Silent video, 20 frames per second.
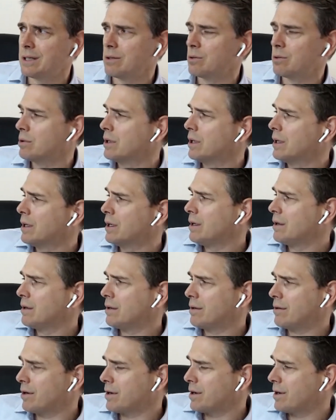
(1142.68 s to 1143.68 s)
or
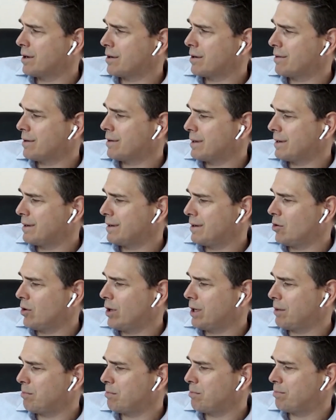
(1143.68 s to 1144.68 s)
I don't know, a
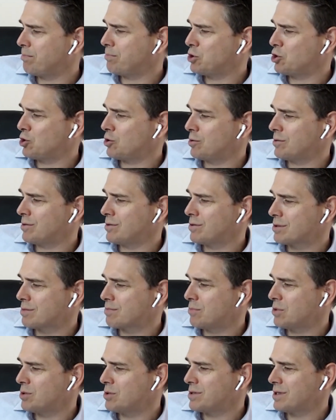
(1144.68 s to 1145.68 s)
iTunes
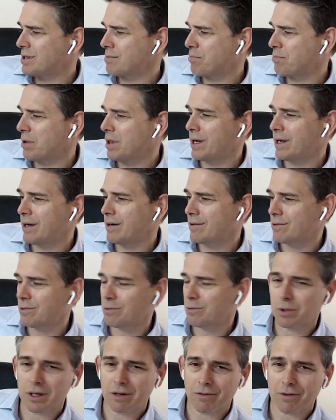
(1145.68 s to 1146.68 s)
music player or
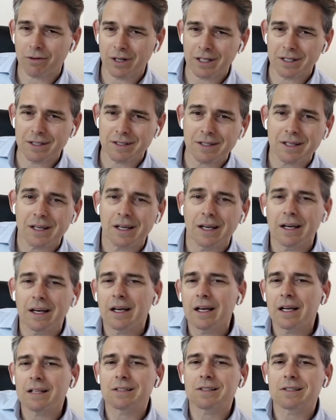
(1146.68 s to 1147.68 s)
whatever it is.
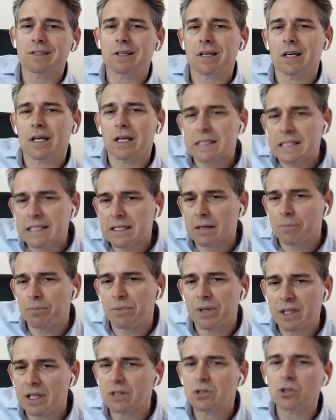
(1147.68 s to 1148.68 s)
It's
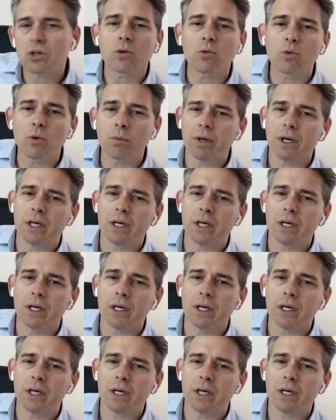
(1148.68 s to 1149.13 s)
something that's on repeat.